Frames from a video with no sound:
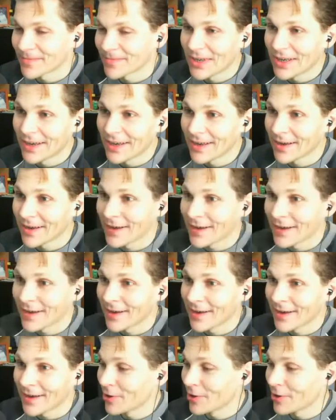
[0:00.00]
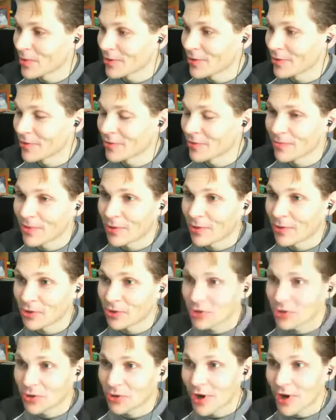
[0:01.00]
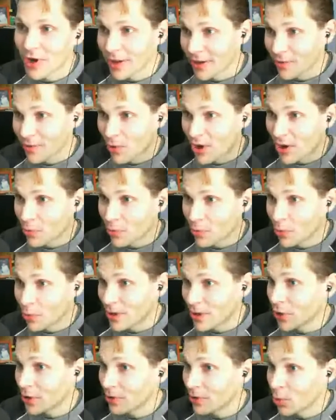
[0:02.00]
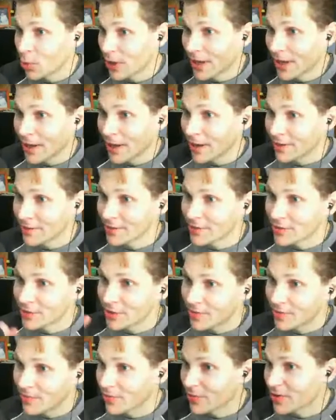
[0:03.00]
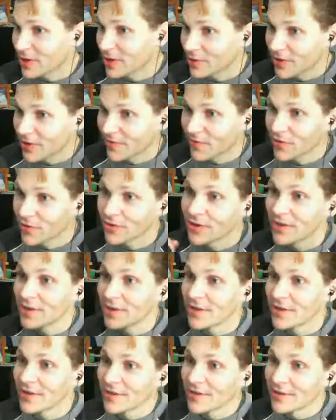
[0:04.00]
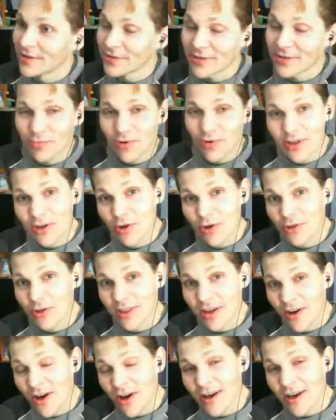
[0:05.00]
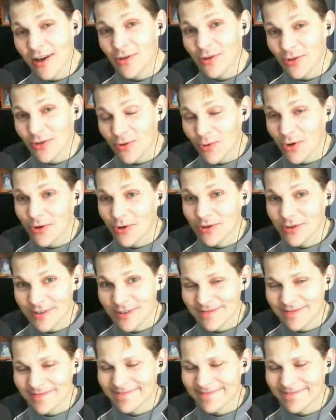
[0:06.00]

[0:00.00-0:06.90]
yeah, I know it's just highlighting where we are in terms of skill level. It's probably not the highest in the world.